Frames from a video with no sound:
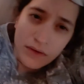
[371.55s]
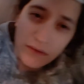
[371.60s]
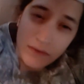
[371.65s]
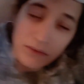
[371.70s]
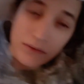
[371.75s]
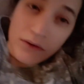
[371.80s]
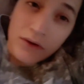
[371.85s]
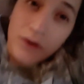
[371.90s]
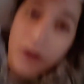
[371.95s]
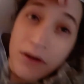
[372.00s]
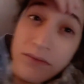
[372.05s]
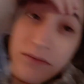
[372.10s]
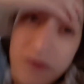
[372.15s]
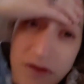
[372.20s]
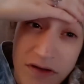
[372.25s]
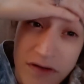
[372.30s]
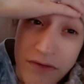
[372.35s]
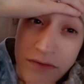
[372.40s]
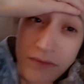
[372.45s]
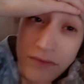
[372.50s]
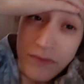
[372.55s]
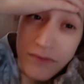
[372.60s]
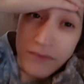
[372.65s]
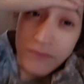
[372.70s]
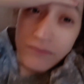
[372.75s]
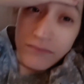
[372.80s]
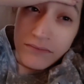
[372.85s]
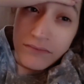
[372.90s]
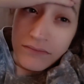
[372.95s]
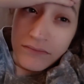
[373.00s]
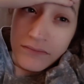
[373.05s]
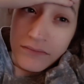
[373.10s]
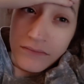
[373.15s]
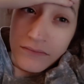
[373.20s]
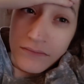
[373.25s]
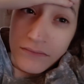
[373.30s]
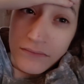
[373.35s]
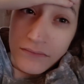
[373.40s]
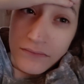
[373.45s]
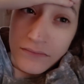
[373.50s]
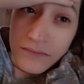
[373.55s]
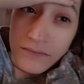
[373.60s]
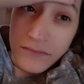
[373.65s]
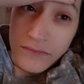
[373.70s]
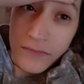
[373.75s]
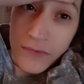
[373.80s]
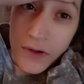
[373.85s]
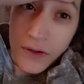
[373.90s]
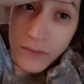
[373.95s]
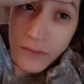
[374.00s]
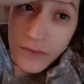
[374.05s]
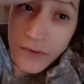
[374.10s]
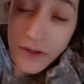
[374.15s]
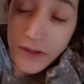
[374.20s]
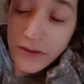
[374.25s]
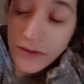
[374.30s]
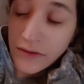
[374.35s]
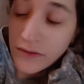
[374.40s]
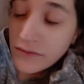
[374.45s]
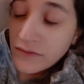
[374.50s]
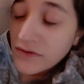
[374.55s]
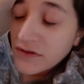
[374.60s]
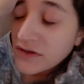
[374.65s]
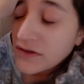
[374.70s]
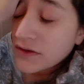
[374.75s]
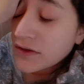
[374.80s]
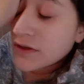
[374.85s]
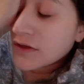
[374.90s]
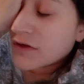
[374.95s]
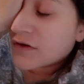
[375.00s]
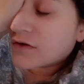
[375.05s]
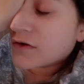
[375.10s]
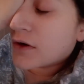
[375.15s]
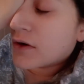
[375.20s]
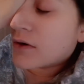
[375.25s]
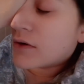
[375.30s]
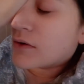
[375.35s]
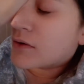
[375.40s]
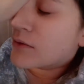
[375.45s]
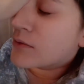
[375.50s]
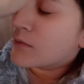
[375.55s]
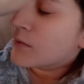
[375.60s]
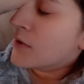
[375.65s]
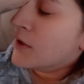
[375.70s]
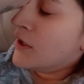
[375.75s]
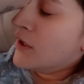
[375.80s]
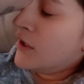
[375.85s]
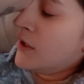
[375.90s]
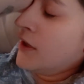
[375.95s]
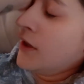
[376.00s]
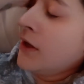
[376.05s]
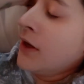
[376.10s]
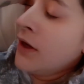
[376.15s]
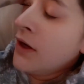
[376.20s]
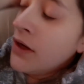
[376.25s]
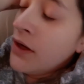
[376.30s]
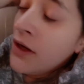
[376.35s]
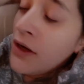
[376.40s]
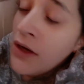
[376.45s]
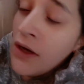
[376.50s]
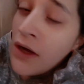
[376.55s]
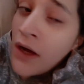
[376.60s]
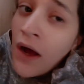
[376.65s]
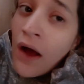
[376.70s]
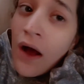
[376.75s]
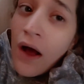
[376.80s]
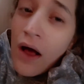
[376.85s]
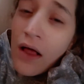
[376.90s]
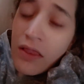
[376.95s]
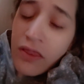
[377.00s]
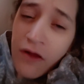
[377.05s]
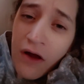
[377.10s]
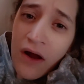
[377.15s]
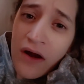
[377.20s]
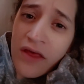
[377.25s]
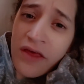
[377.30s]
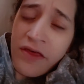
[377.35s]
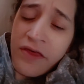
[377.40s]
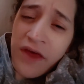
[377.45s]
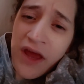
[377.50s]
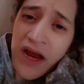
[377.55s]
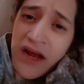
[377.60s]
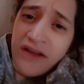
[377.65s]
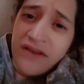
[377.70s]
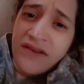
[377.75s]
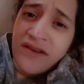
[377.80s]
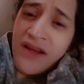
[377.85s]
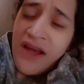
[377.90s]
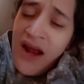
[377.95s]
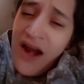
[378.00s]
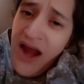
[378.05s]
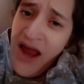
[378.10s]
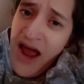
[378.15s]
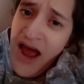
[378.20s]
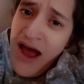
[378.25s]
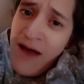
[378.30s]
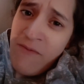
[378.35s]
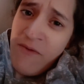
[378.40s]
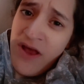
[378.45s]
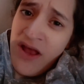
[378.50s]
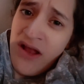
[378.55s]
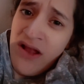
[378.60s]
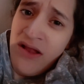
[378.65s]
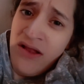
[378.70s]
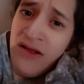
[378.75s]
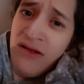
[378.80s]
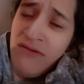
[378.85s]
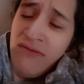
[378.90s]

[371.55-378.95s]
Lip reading: Or I'm just awkwardly close. So, a lot of things can happen.